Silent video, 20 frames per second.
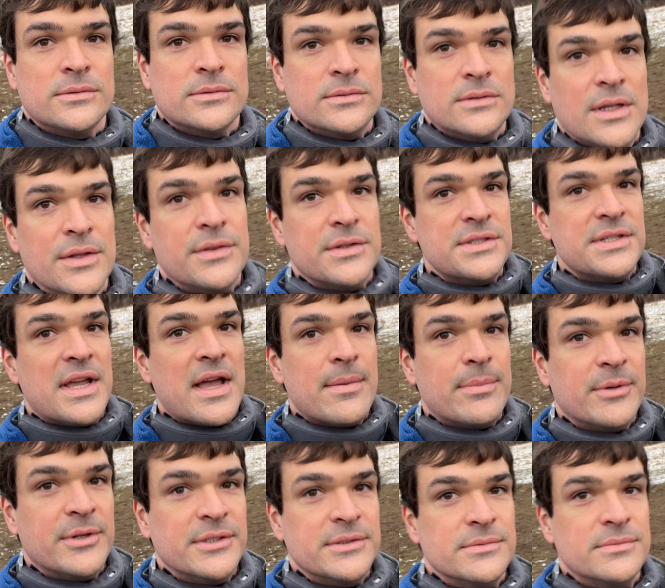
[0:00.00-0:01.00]
Nothing's
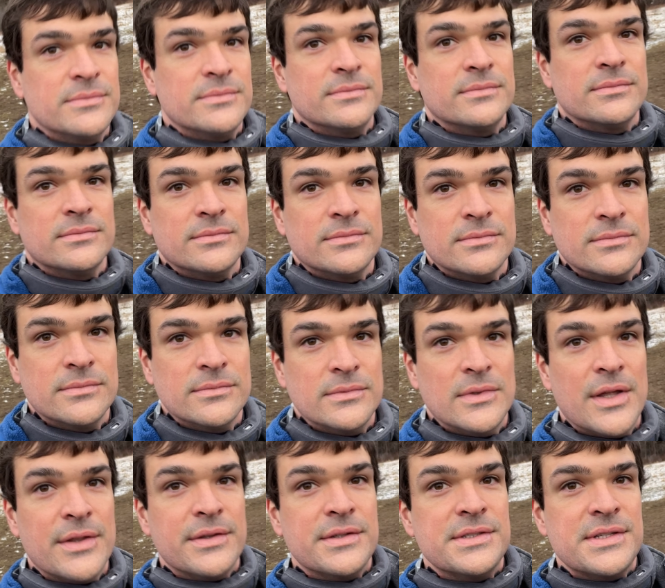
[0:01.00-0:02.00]
happening.
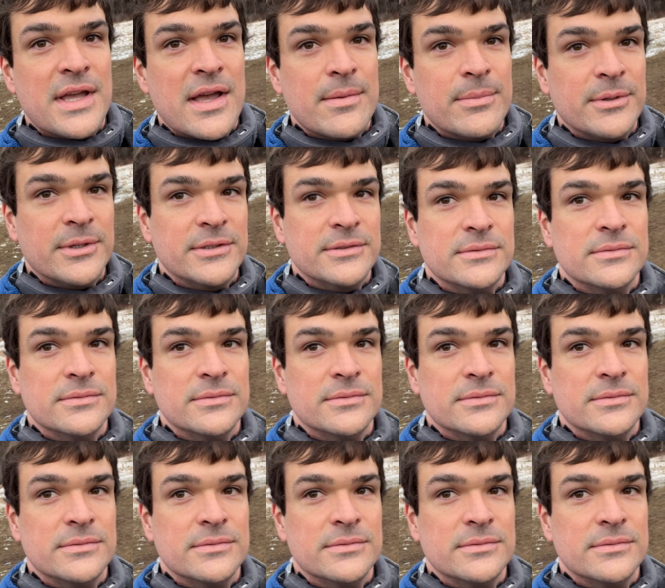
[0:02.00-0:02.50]
Nothing's happening.